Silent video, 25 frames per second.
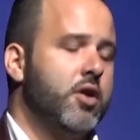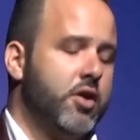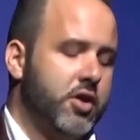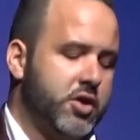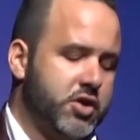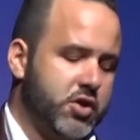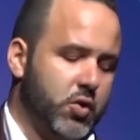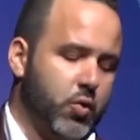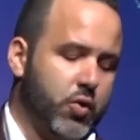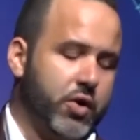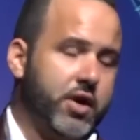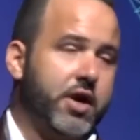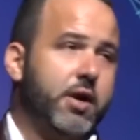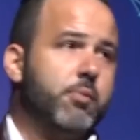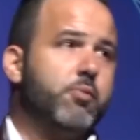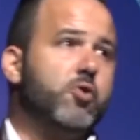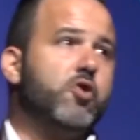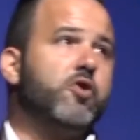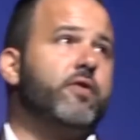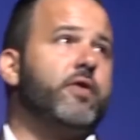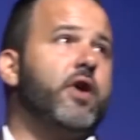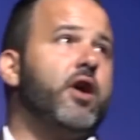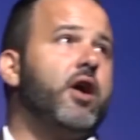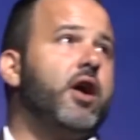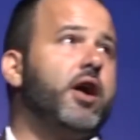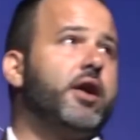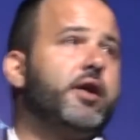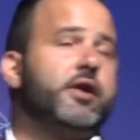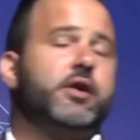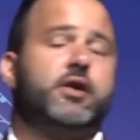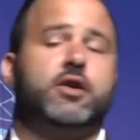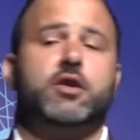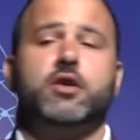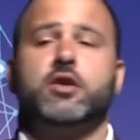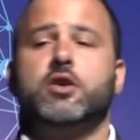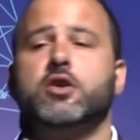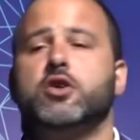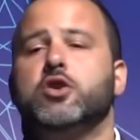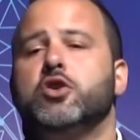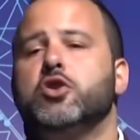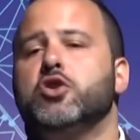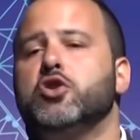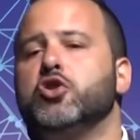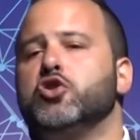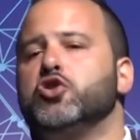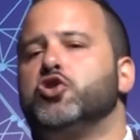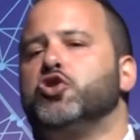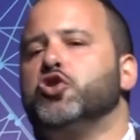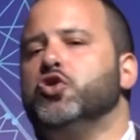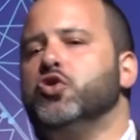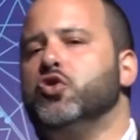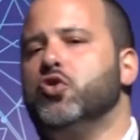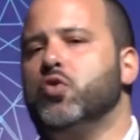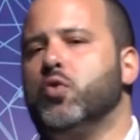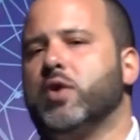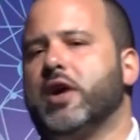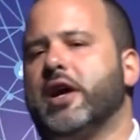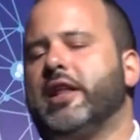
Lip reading: So we're going to move on to what